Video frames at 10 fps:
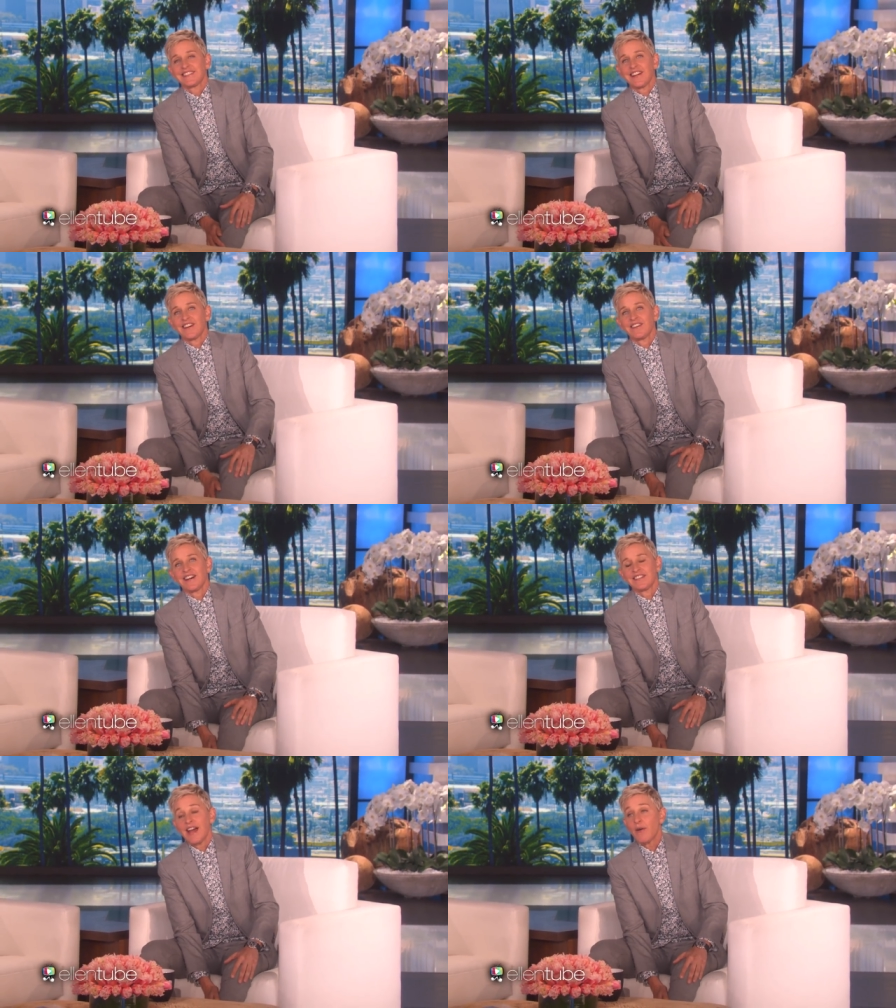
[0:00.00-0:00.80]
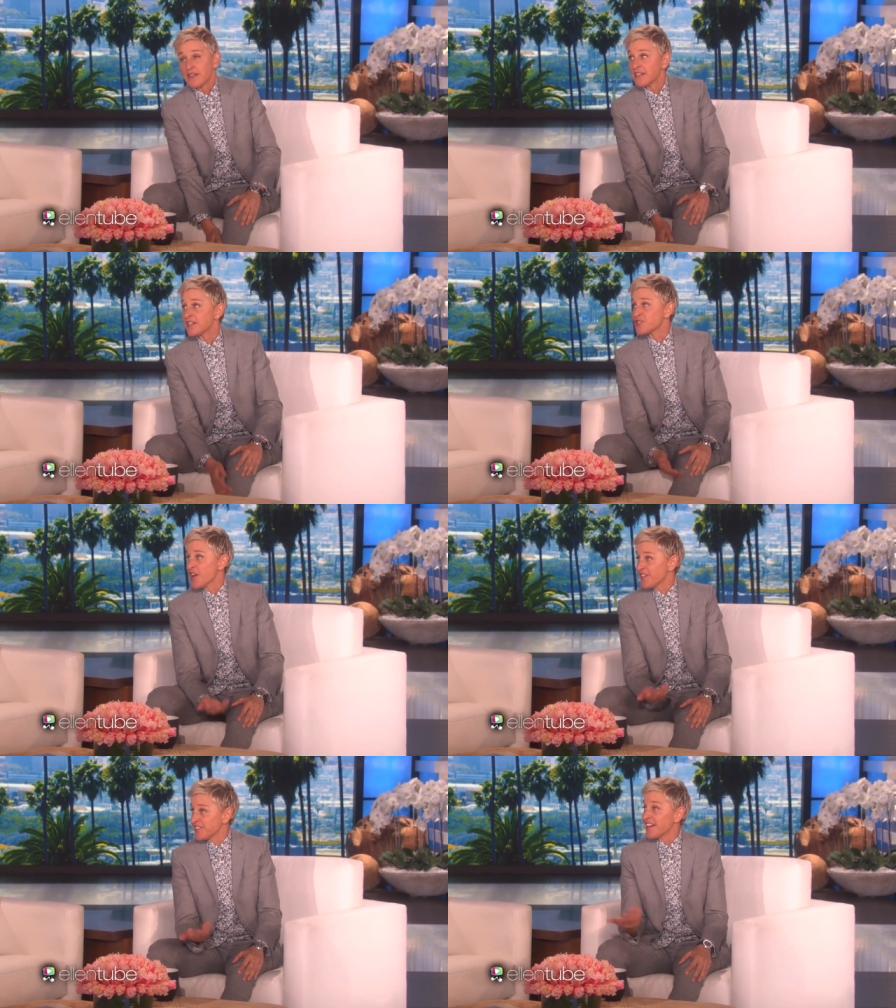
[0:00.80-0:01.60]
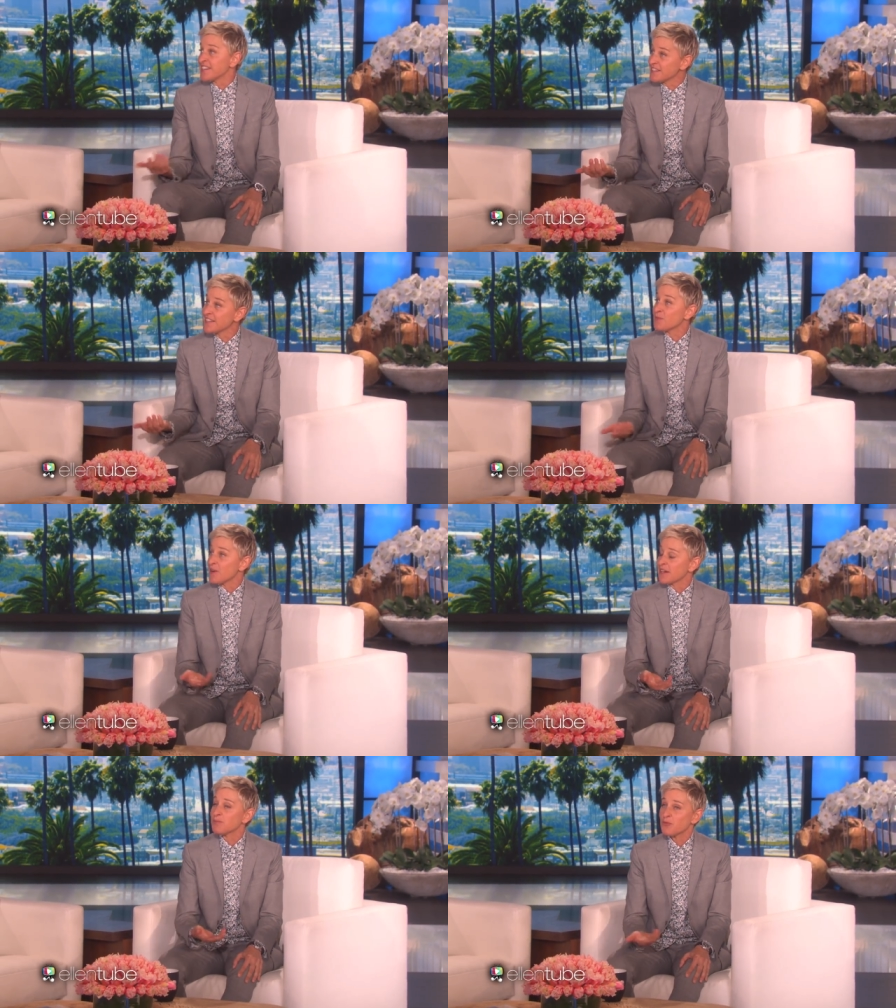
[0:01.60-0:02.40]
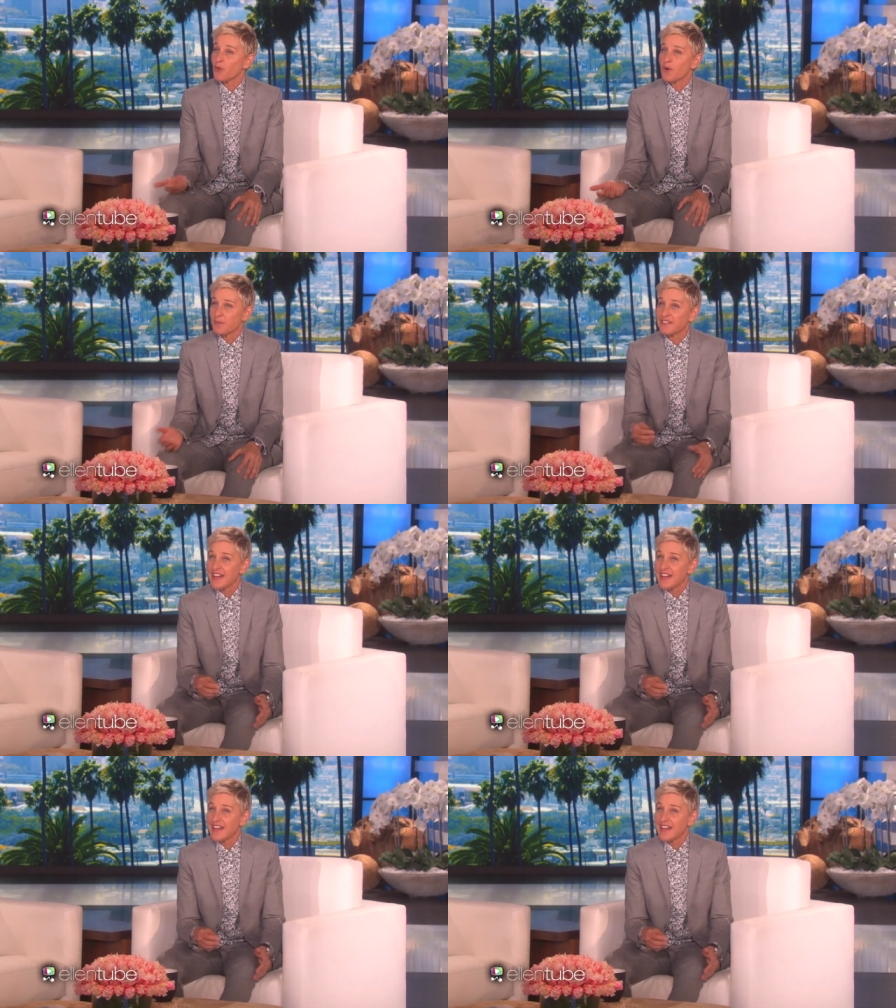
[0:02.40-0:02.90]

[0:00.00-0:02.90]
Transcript: so uh, now I need a jazzy. I didn't need one before, but